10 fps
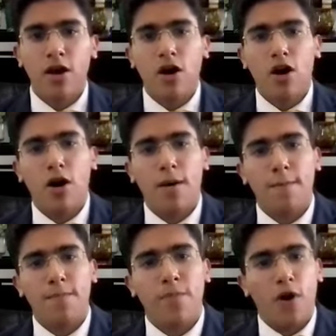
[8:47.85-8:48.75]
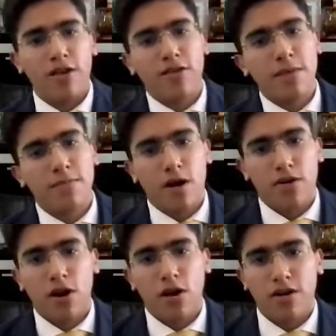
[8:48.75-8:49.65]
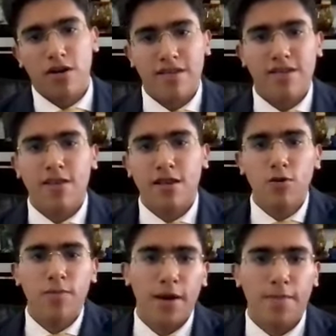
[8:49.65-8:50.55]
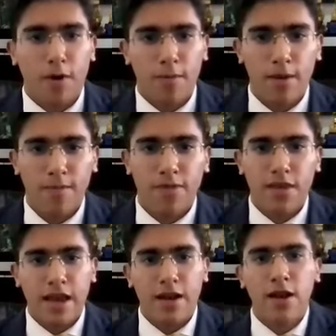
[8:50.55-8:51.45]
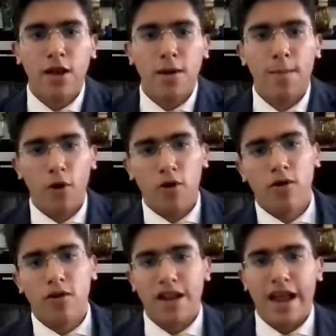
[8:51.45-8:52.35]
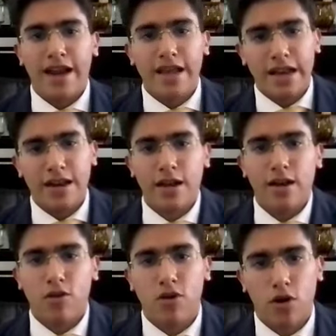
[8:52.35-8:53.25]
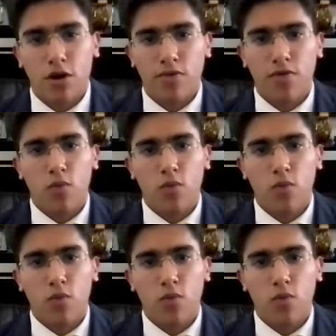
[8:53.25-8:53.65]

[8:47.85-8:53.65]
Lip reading: Policy Bazaar addresses two big problems in brokers-led Indian insurance.